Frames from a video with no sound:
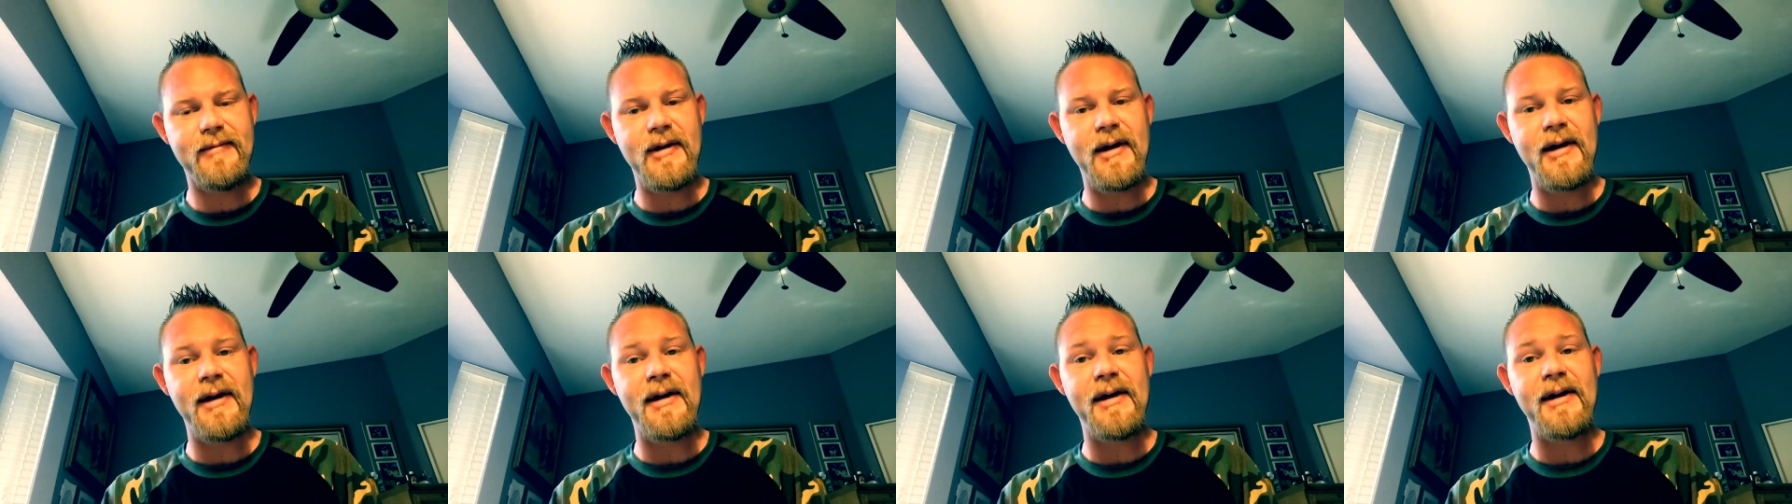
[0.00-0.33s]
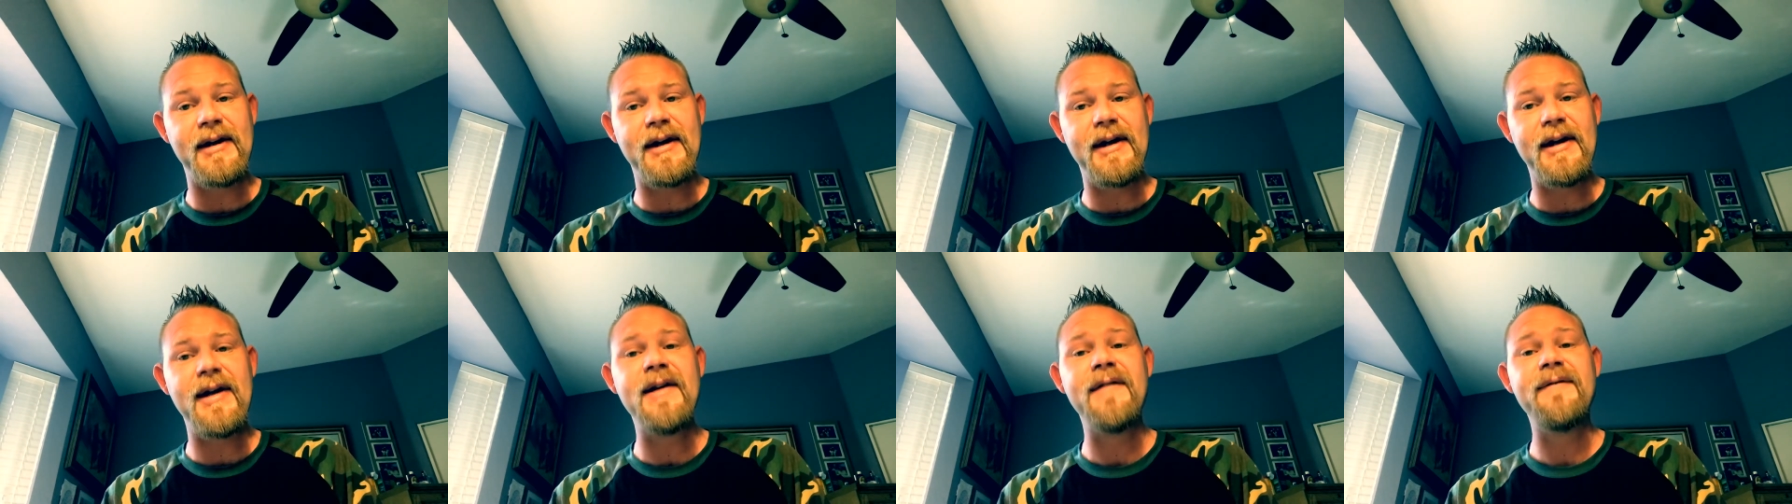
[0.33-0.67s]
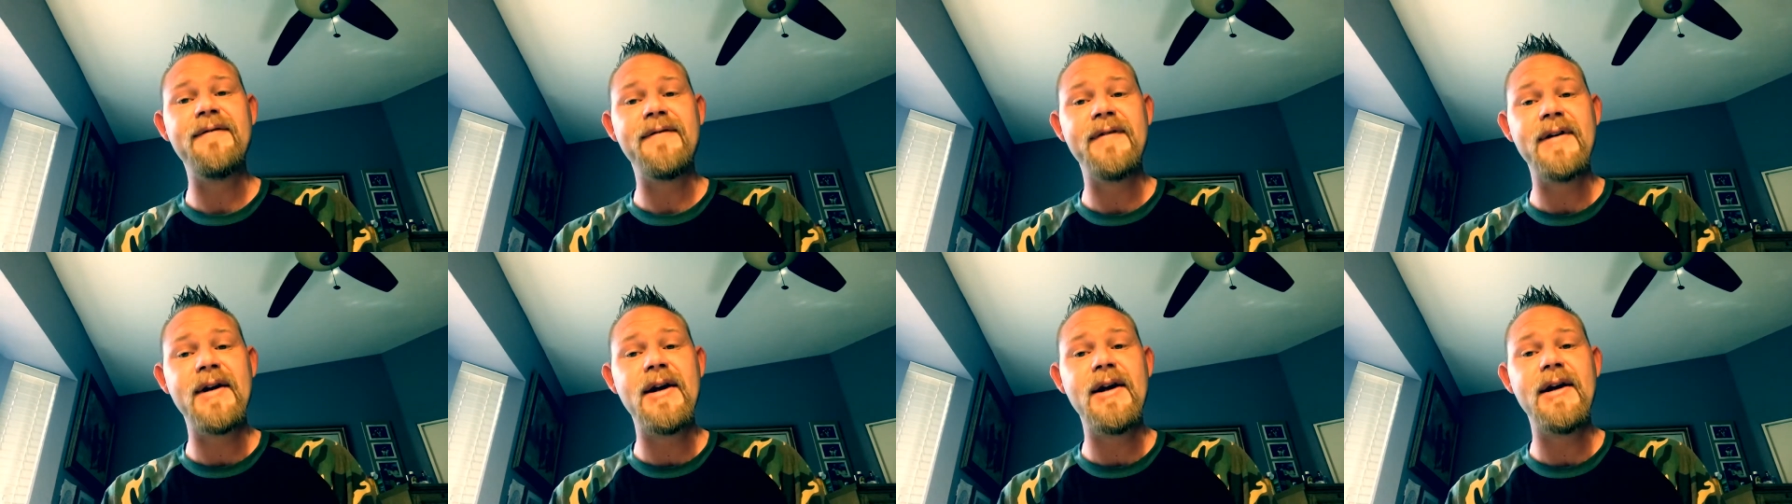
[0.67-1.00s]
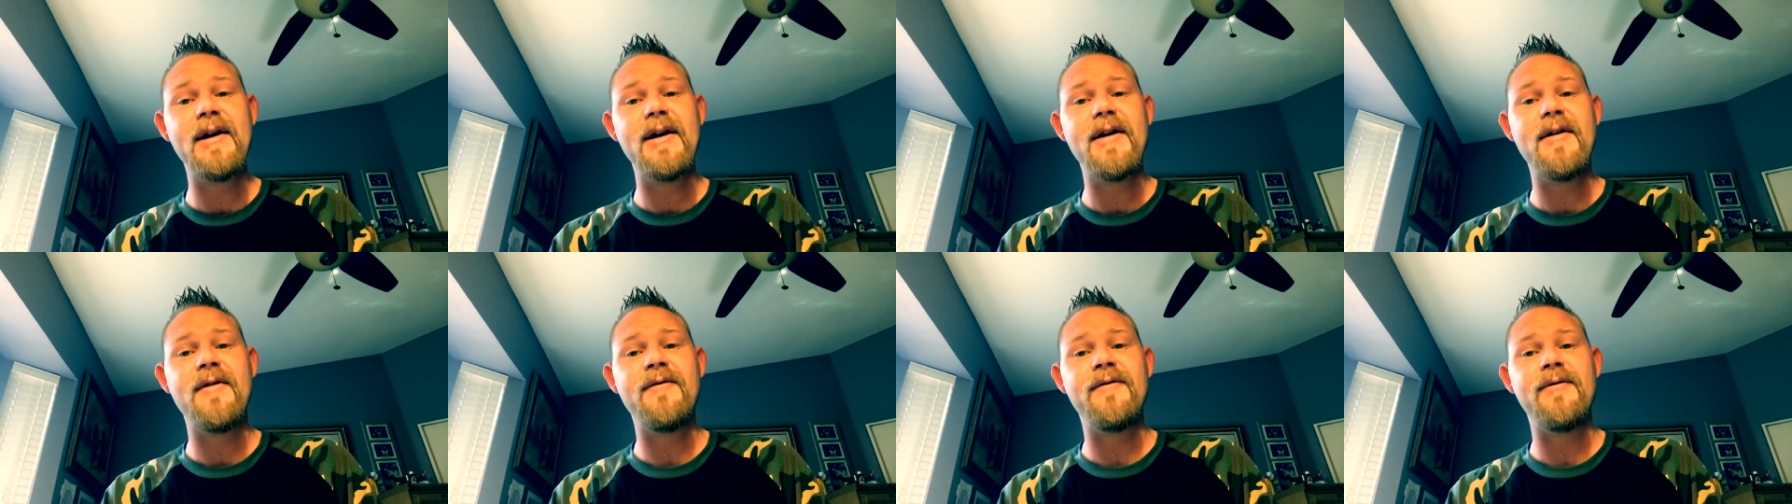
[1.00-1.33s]
In an infinite
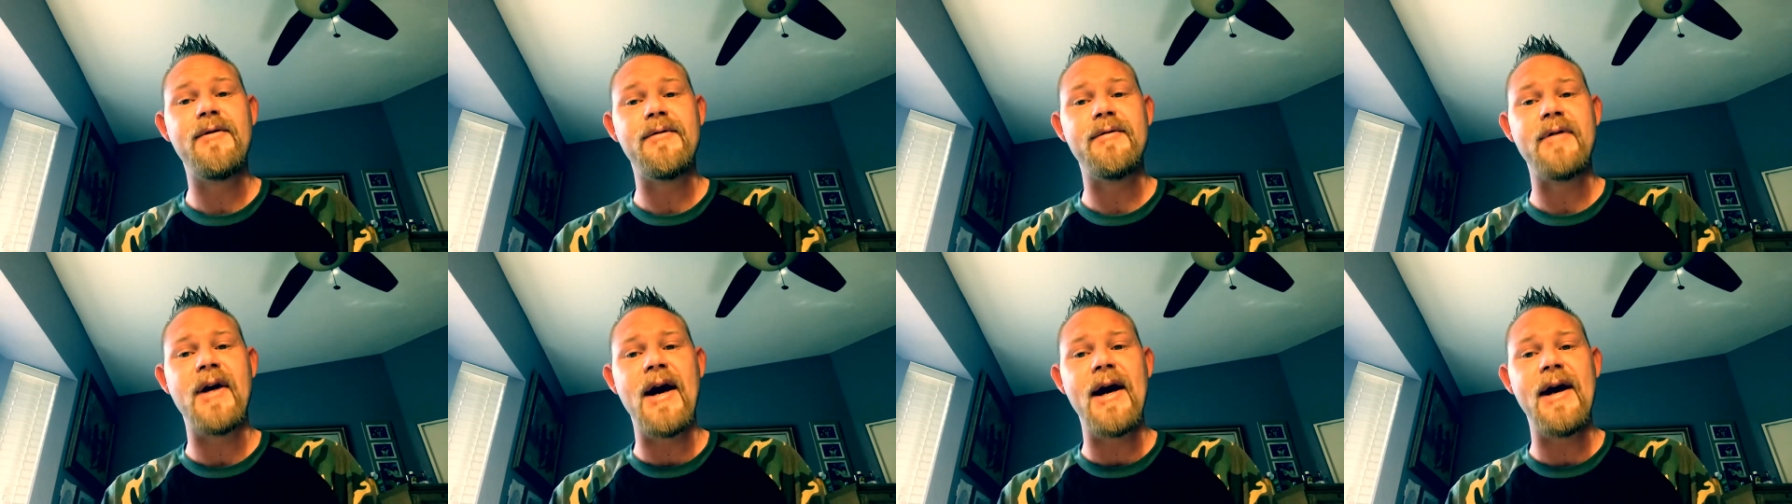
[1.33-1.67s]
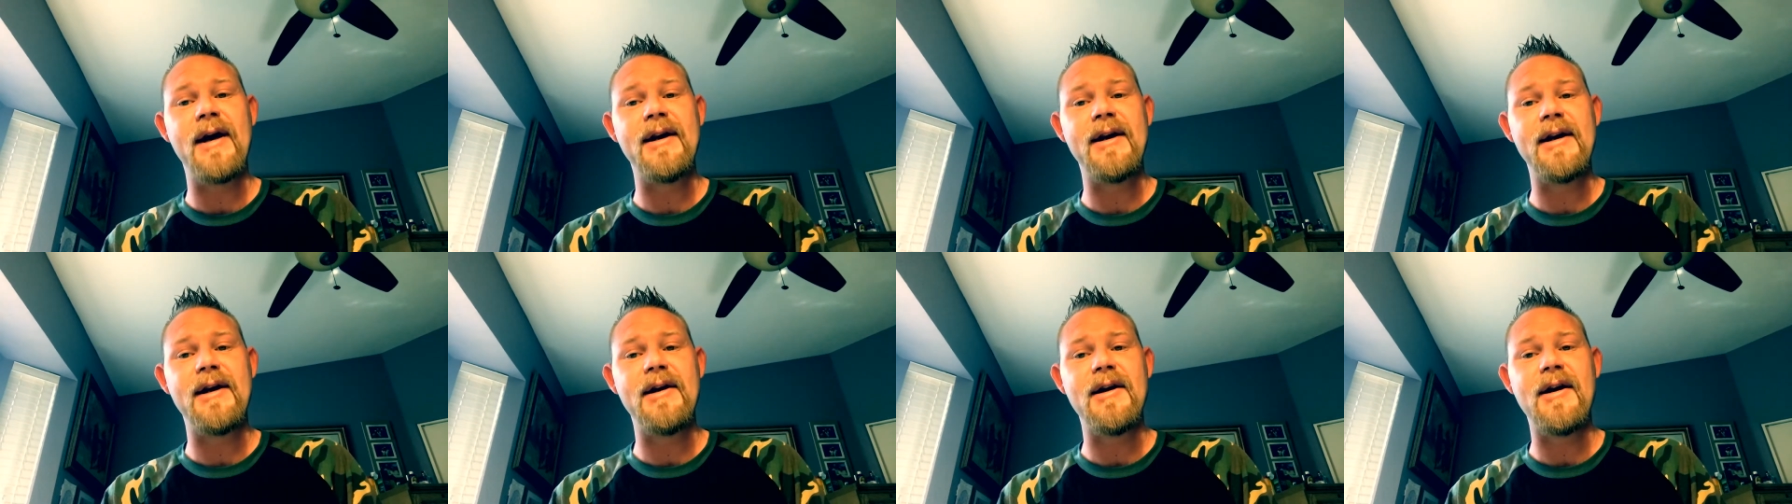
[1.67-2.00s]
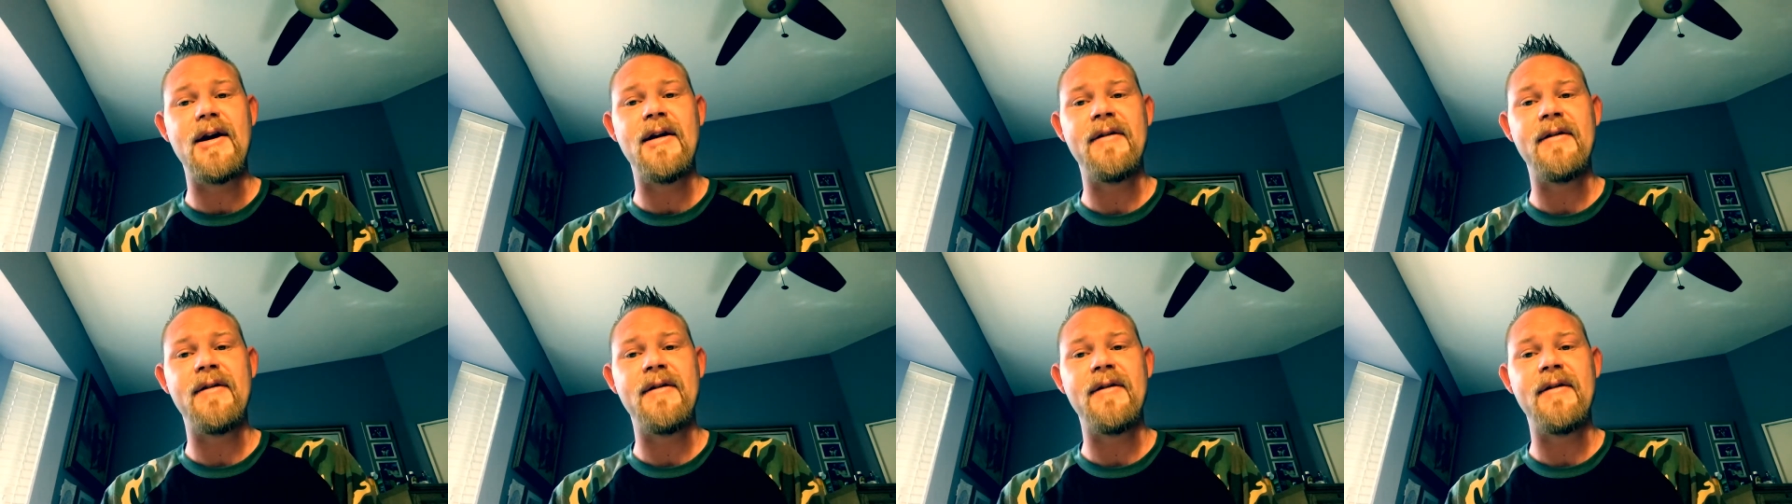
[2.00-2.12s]
variety